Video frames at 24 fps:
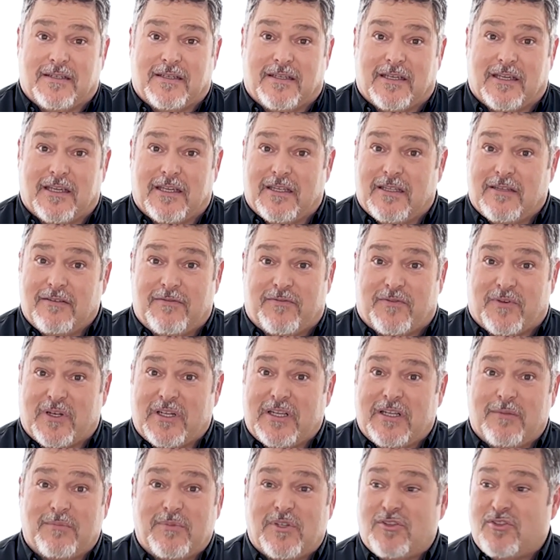And for
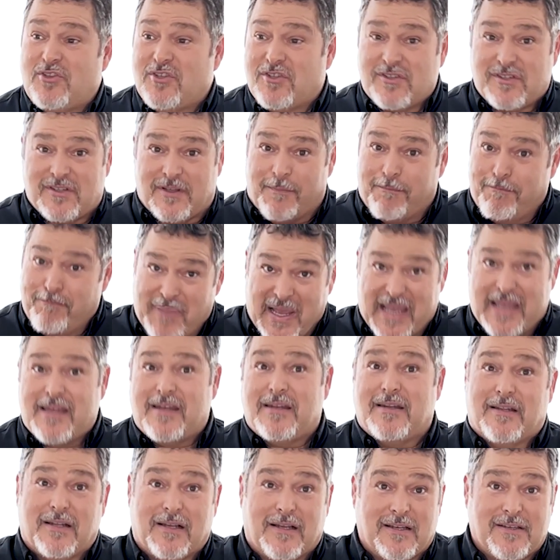him to just
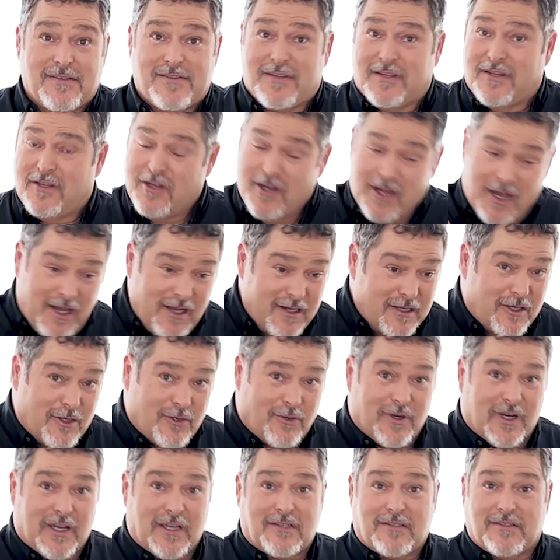abandon us and not
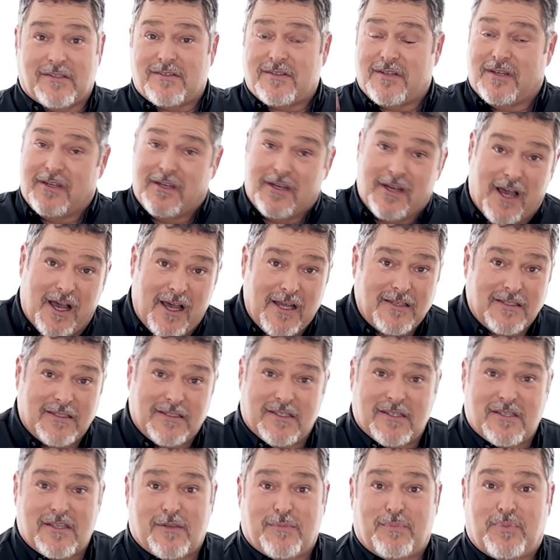correct us and not
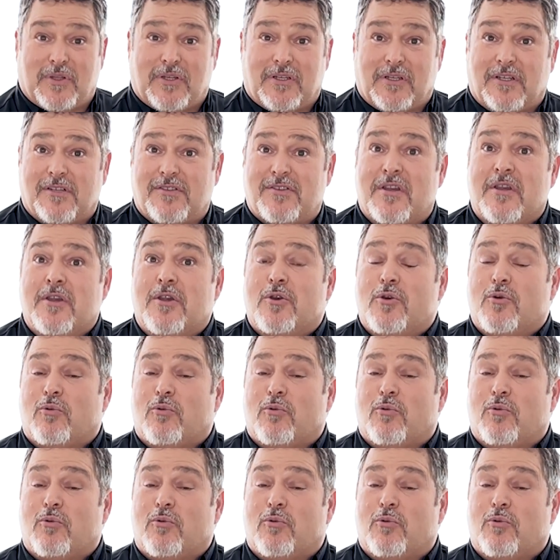discipline us